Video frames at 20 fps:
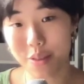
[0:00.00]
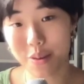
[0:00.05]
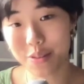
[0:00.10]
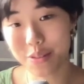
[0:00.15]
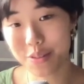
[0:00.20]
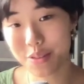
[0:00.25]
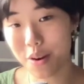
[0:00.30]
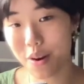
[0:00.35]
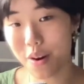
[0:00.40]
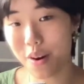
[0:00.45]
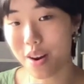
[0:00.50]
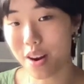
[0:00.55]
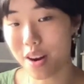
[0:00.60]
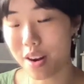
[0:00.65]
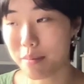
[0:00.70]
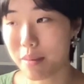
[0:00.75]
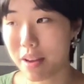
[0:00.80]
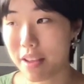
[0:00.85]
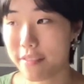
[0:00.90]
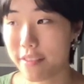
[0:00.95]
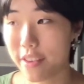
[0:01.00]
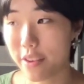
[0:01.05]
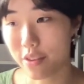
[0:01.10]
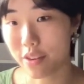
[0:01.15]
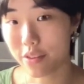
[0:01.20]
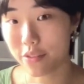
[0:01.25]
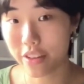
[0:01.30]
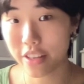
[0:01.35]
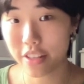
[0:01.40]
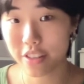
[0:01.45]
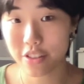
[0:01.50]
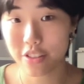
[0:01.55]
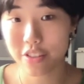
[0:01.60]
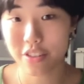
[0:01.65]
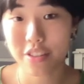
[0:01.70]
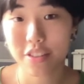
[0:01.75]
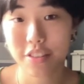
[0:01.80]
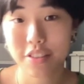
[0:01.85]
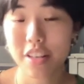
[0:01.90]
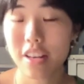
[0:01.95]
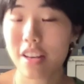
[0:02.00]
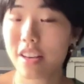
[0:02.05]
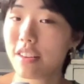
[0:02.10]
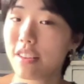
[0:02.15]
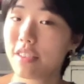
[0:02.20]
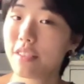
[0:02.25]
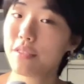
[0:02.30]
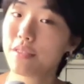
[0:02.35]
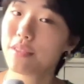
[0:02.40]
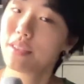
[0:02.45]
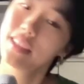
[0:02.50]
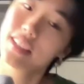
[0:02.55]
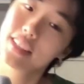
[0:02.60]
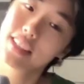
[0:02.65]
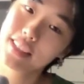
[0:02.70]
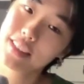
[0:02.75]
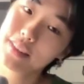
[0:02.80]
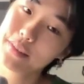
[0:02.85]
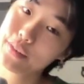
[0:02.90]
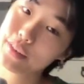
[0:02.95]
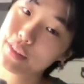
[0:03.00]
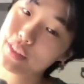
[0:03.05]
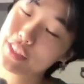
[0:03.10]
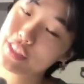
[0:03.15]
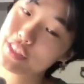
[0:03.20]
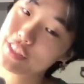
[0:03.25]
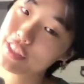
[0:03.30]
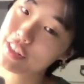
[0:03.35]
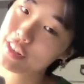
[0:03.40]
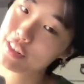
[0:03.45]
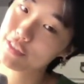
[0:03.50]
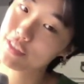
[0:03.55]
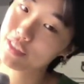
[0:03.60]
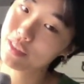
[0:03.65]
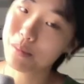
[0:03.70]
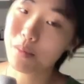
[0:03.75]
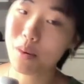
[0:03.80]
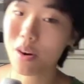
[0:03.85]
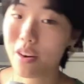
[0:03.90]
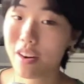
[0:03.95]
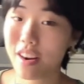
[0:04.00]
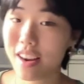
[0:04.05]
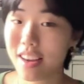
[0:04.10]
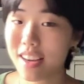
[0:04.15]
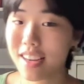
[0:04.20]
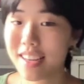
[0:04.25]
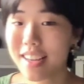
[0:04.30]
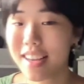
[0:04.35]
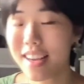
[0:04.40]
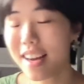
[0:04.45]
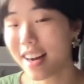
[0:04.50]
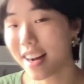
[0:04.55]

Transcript: those are my favorite features of Wondershare Filmora.